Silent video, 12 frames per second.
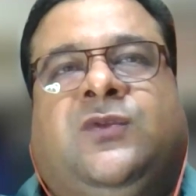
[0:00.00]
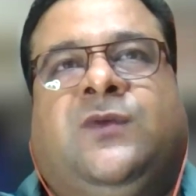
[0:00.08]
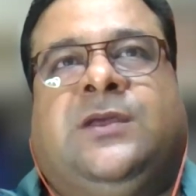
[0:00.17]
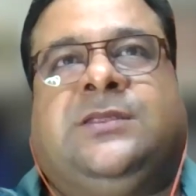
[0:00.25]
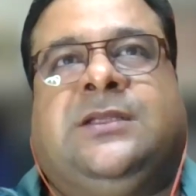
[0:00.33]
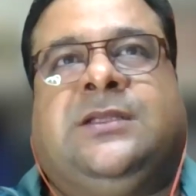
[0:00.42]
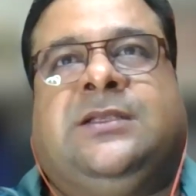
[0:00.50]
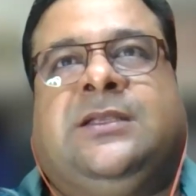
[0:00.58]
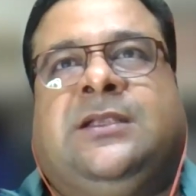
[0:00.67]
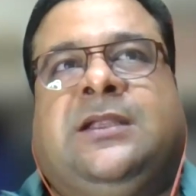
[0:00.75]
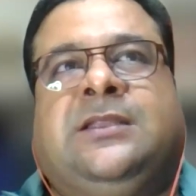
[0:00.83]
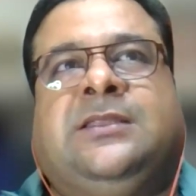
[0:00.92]
to watch
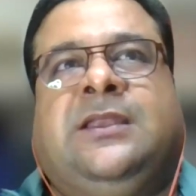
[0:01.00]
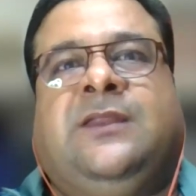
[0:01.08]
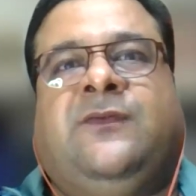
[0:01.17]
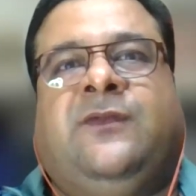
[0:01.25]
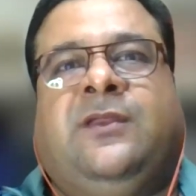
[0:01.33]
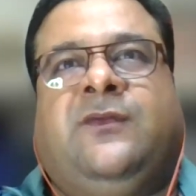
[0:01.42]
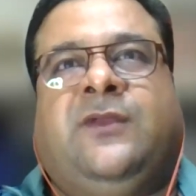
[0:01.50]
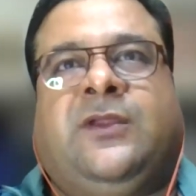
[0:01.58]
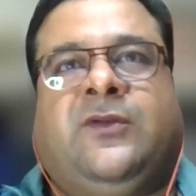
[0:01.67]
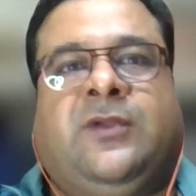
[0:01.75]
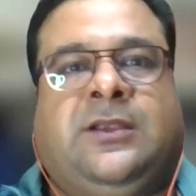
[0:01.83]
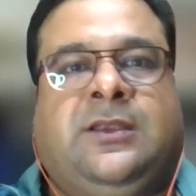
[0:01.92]
content are they leaving
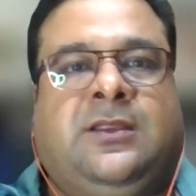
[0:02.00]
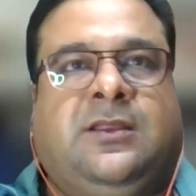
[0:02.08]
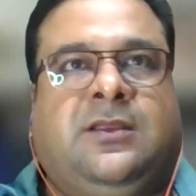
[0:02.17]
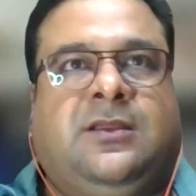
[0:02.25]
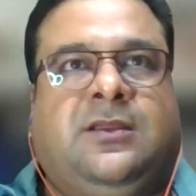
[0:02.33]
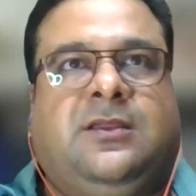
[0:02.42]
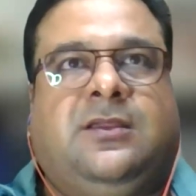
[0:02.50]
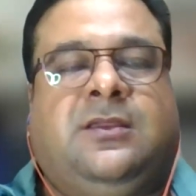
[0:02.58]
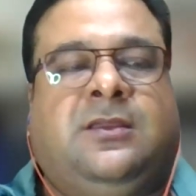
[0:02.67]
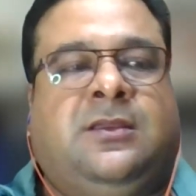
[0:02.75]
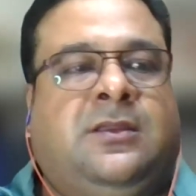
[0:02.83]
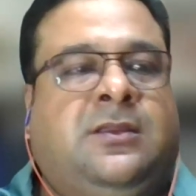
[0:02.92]
frequently
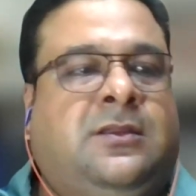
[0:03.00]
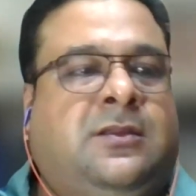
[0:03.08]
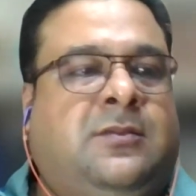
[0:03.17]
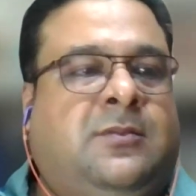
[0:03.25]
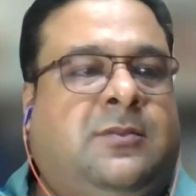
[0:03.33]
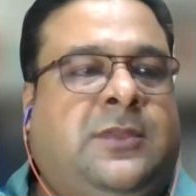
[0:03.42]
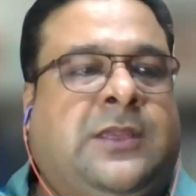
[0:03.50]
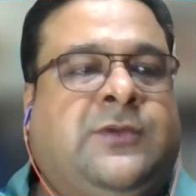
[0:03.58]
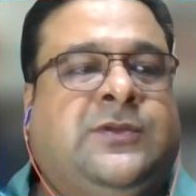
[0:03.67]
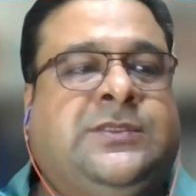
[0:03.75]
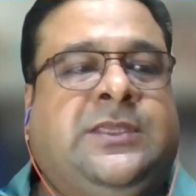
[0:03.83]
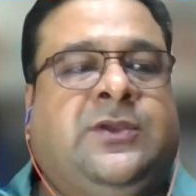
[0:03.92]
uh, you have
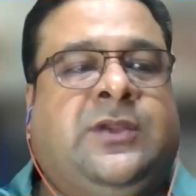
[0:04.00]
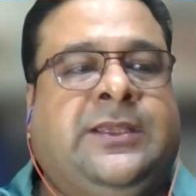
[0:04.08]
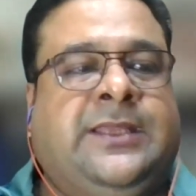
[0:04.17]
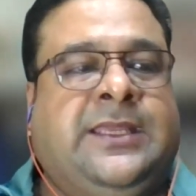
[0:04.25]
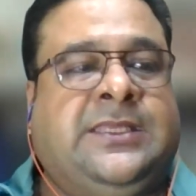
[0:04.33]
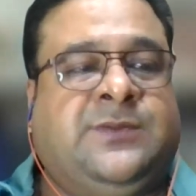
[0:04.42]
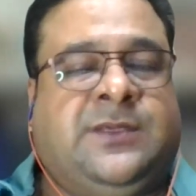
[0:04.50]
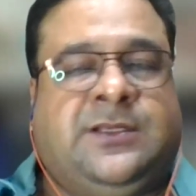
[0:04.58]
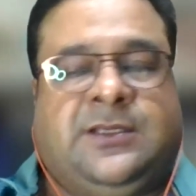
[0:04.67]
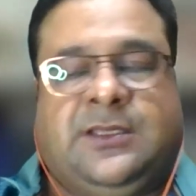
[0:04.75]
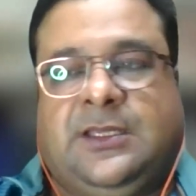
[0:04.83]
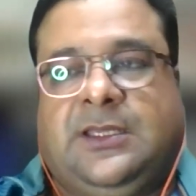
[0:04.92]
to see your engagement
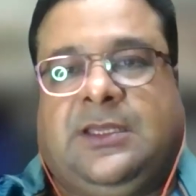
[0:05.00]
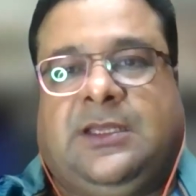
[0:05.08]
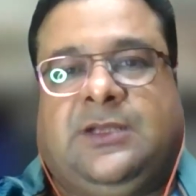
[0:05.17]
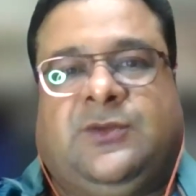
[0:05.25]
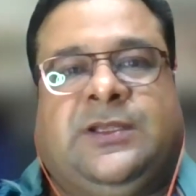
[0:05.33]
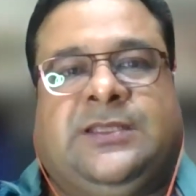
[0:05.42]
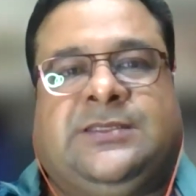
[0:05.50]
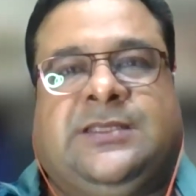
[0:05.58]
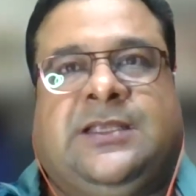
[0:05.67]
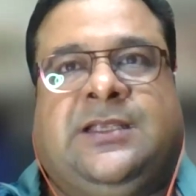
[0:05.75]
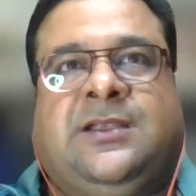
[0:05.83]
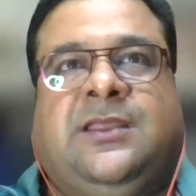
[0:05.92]
to
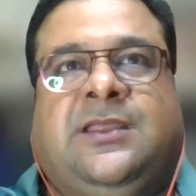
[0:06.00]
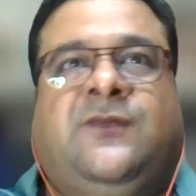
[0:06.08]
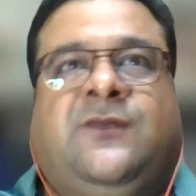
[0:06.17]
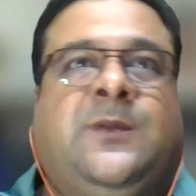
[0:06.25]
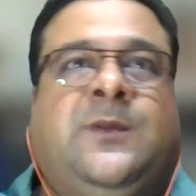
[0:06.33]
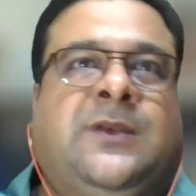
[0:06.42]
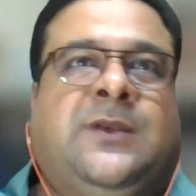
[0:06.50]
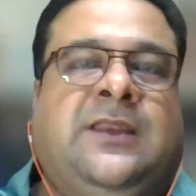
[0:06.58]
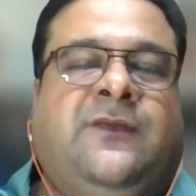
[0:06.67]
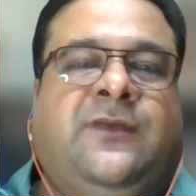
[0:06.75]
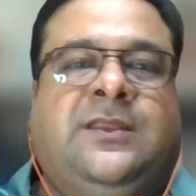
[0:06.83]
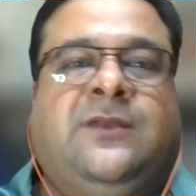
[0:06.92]
understand if people are
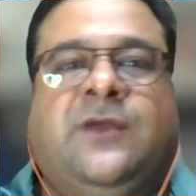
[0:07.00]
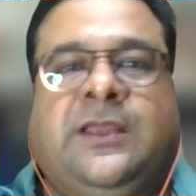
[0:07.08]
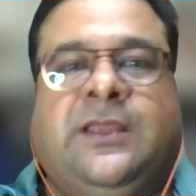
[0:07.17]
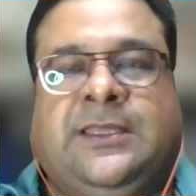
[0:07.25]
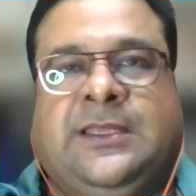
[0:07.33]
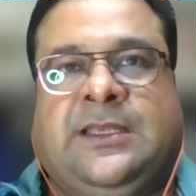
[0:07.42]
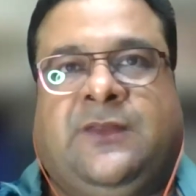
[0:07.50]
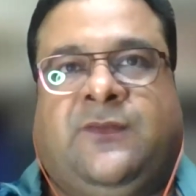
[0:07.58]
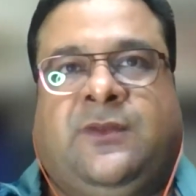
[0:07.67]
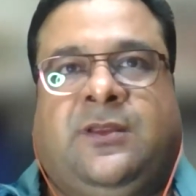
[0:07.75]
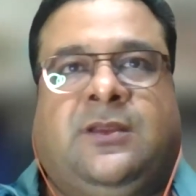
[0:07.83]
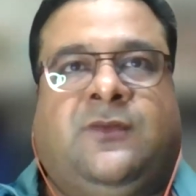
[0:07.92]
leaving then why they are
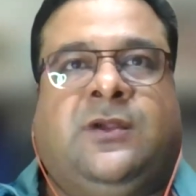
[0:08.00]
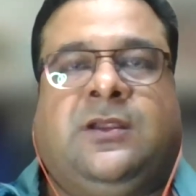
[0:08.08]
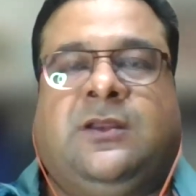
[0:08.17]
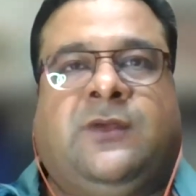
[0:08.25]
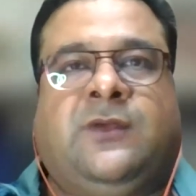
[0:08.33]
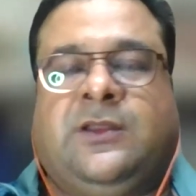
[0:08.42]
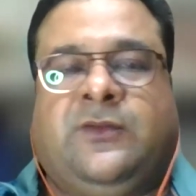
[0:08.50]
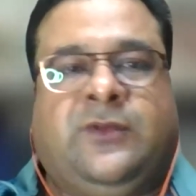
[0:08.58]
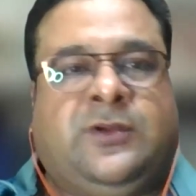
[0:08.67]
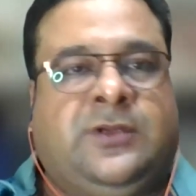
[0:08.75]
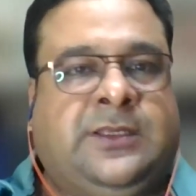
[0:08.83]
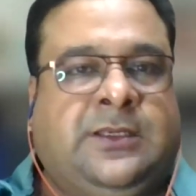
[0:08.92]
leaving what what have
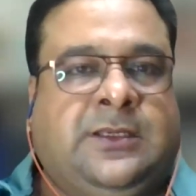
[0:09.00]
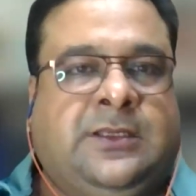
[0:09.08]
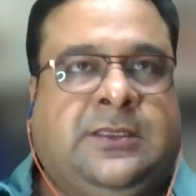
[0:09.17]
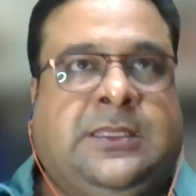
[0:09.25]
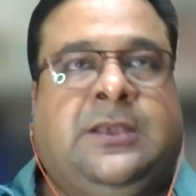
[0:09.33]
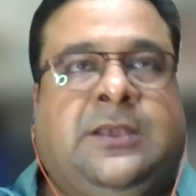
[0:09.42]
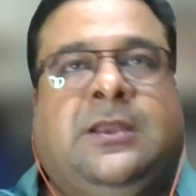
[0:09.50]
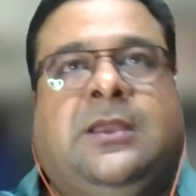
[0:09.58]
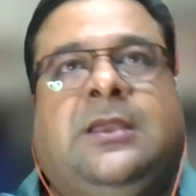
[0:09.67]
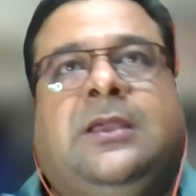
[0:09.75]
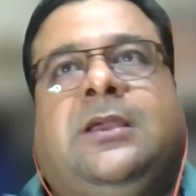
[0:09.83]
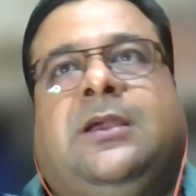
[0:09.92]
you done then
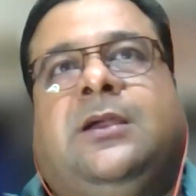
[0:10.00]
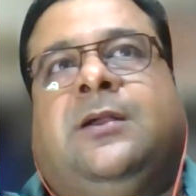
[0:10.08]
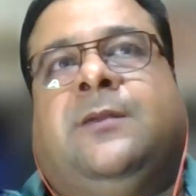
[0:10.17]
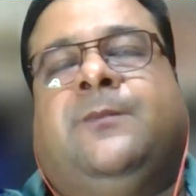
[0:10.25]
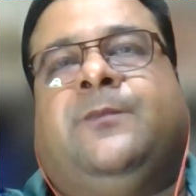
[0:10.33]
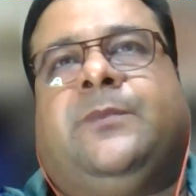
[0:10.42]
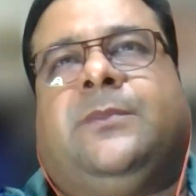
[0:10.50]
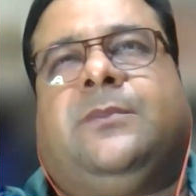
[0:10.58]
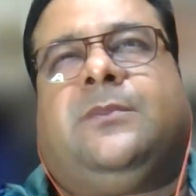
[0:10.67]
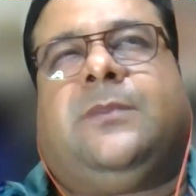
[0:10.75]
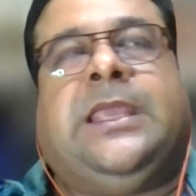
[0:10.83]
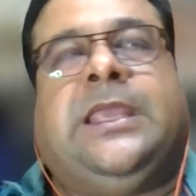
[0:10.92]
um,
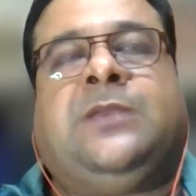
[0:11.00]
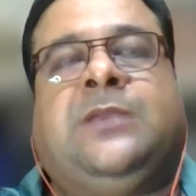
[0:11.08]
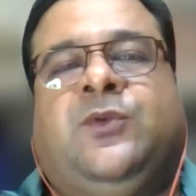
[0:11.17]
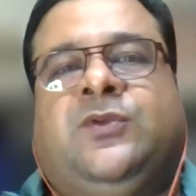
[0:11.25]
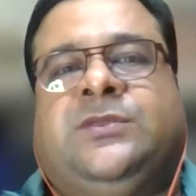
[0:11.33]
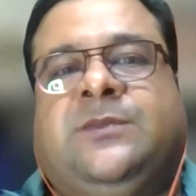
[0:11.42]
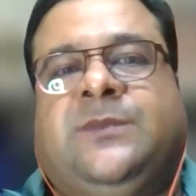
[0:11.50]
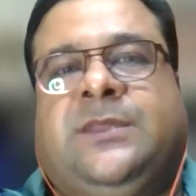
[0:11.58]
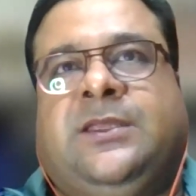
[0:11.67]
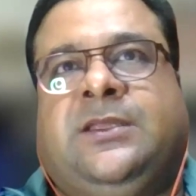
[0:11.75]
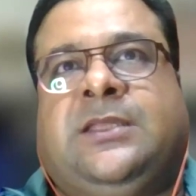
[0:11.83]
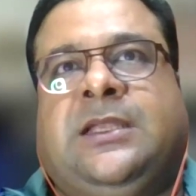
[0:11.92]
ARP is
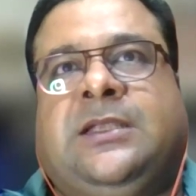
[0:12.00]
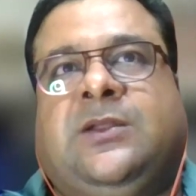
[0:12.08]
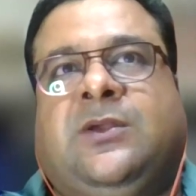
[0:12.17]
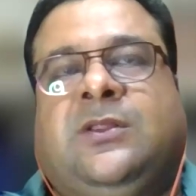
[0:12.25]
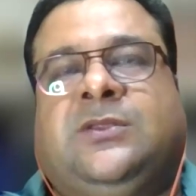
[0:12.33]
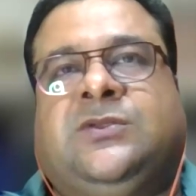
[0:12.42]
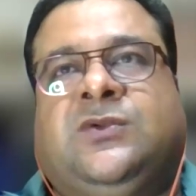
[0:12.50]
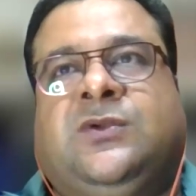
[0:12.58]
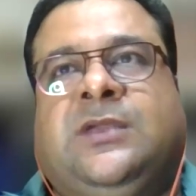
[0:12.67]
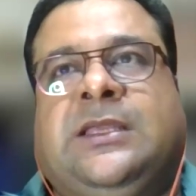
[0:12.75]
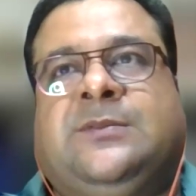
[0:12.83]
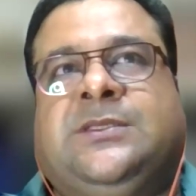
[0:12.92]
something that also
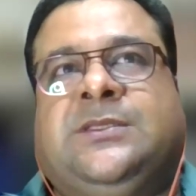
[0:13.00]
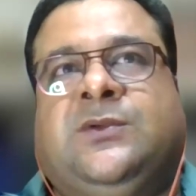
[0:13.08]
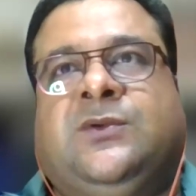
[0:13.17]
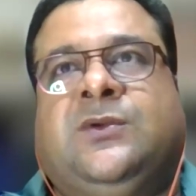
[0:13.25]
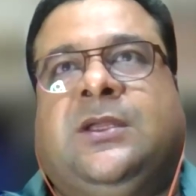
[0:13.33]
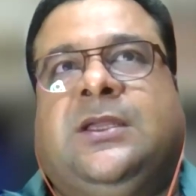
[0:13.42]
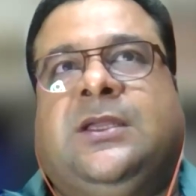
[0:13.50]
helps you